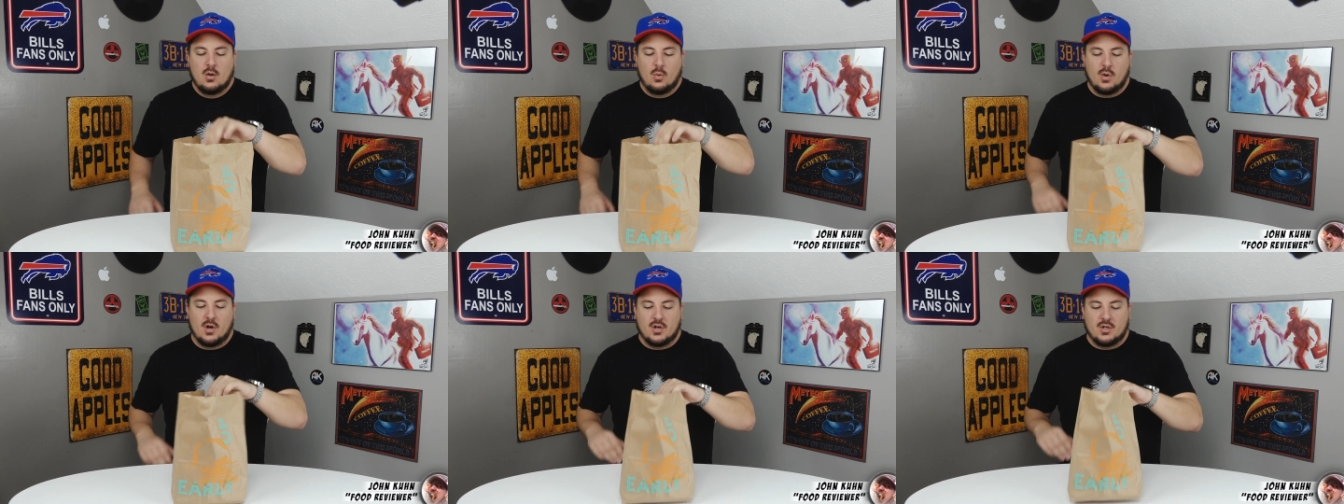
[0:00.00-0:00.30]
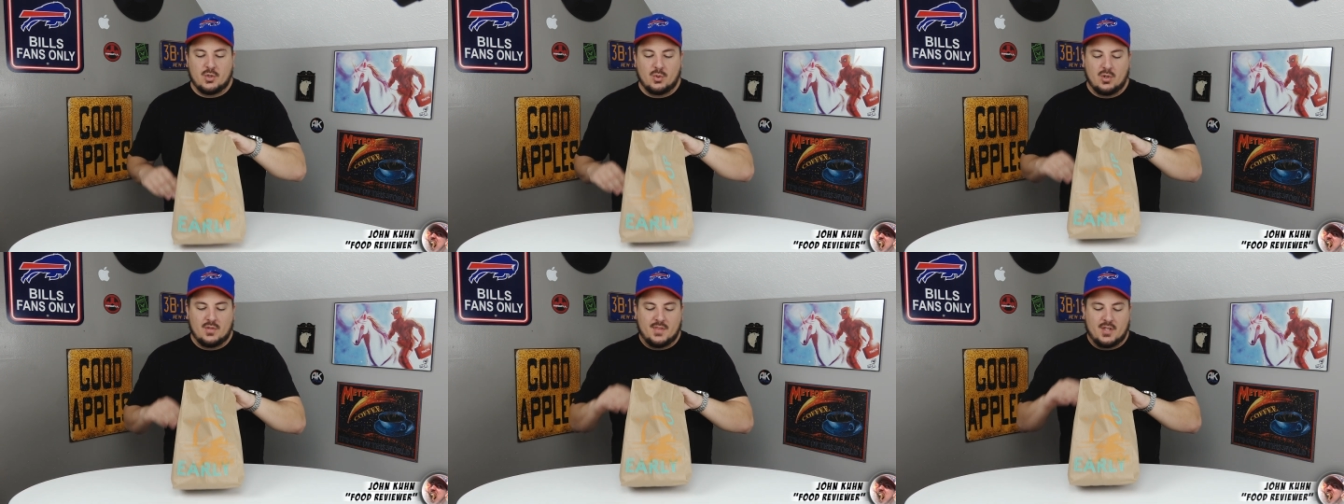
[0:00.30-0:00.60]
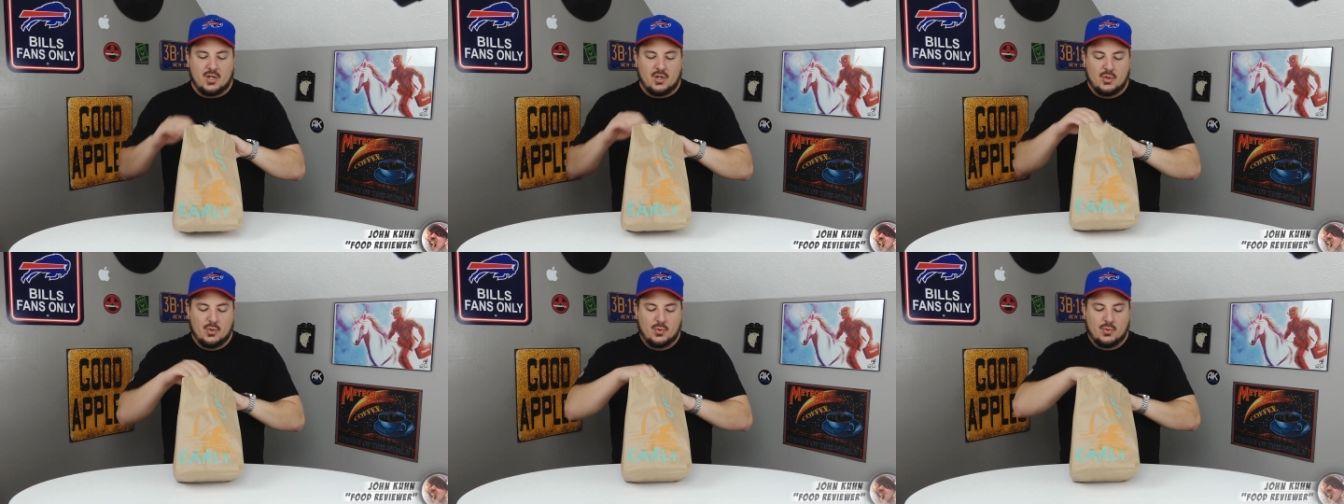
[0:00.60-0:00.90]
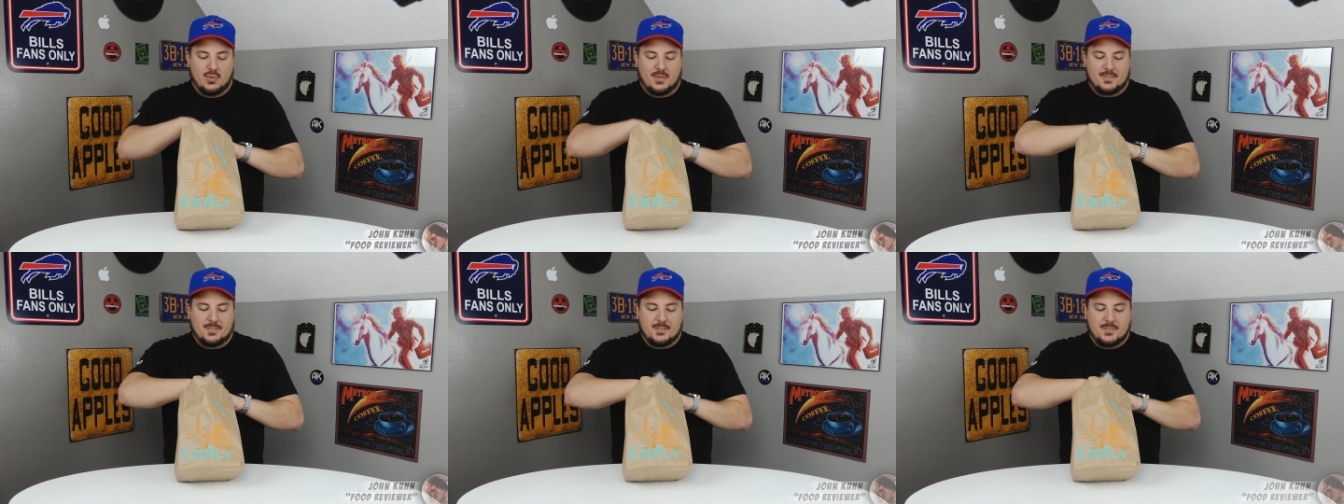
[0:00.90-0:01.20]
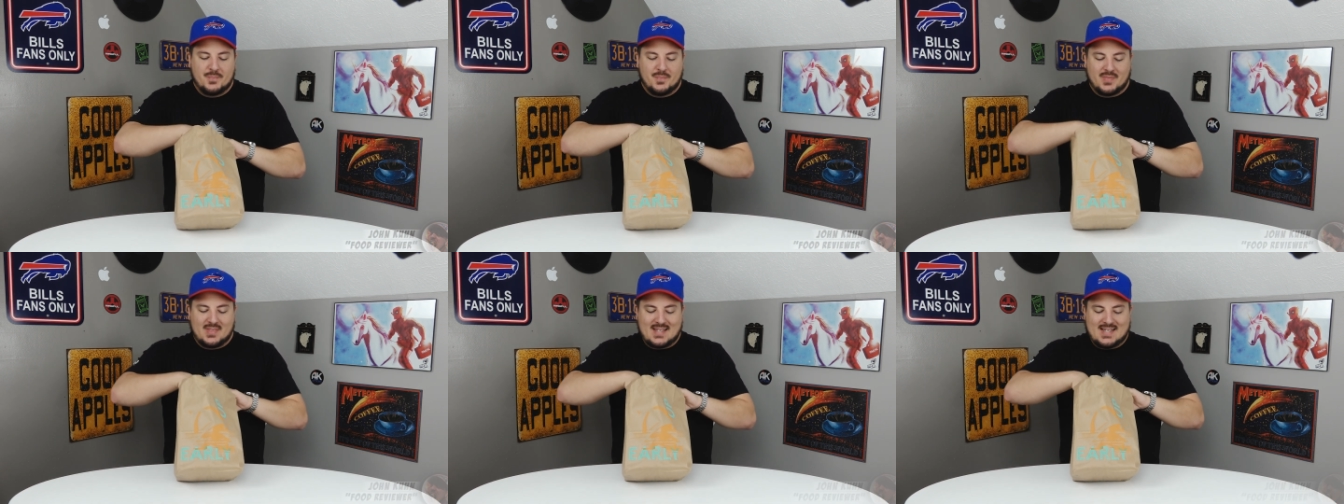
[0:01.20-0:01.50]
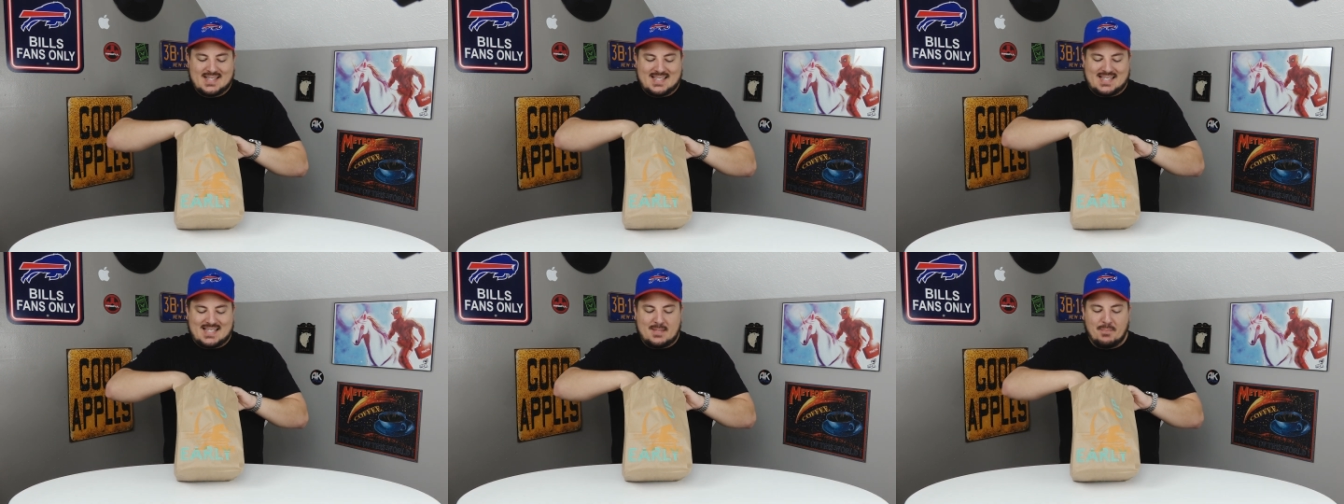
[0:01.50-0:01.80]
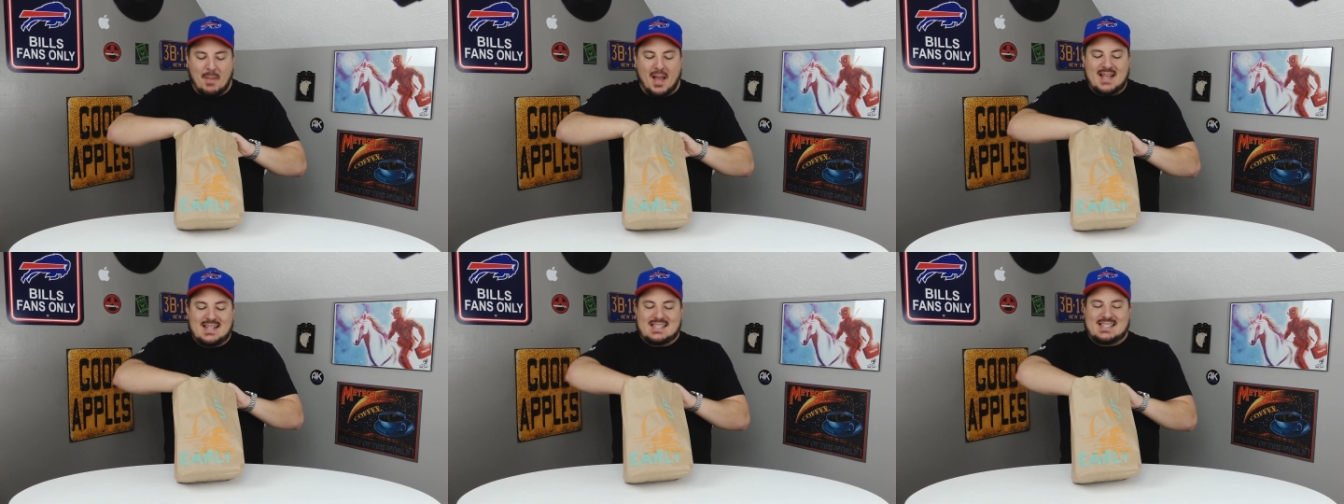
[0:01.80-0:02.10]
we are doing the new
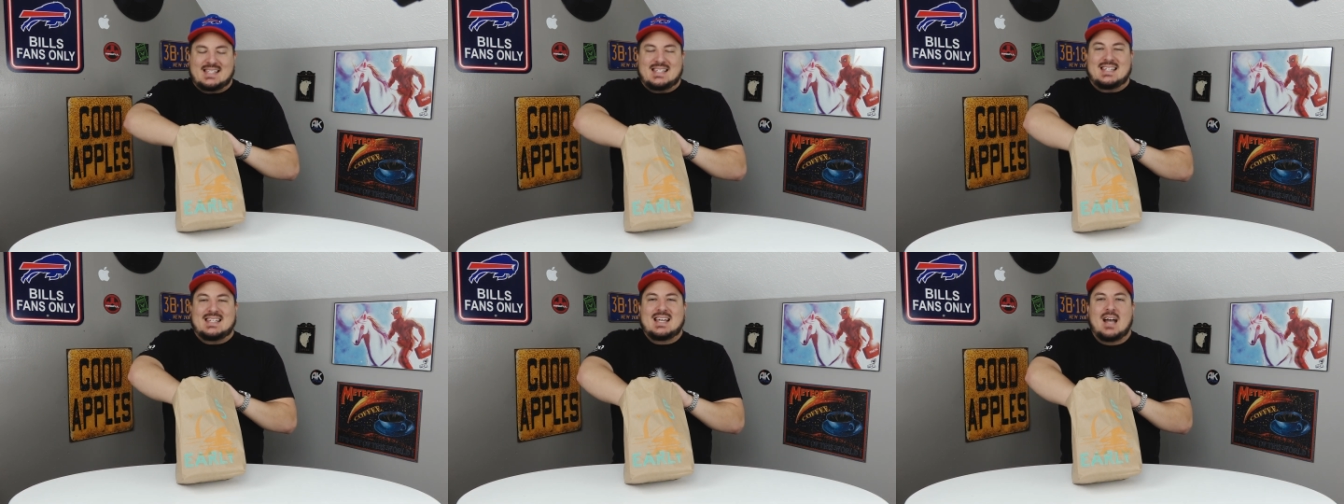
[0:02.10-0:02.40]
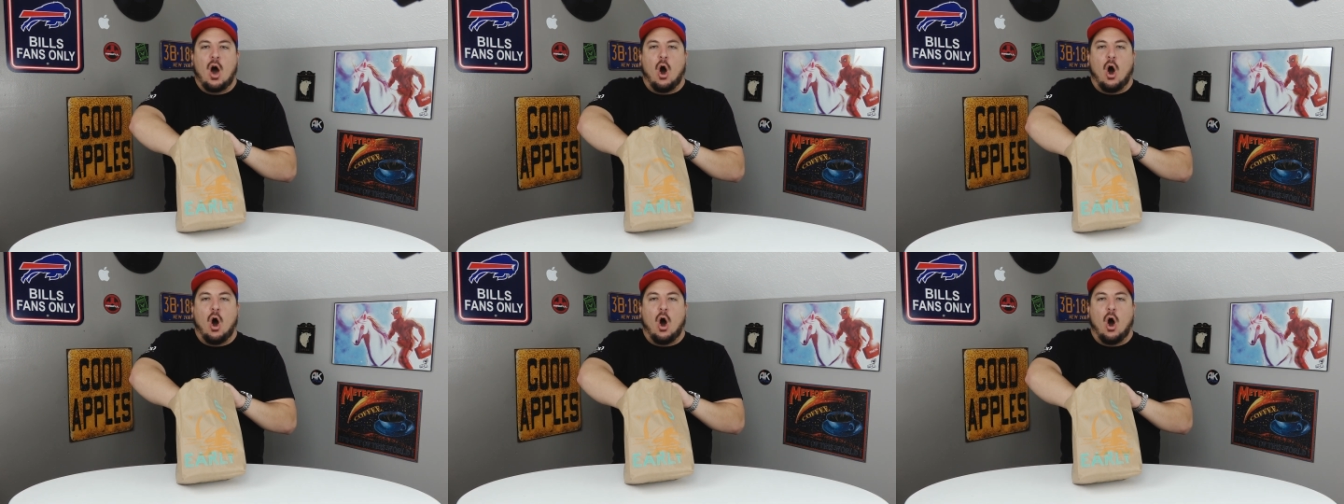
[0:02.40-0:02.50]
spicy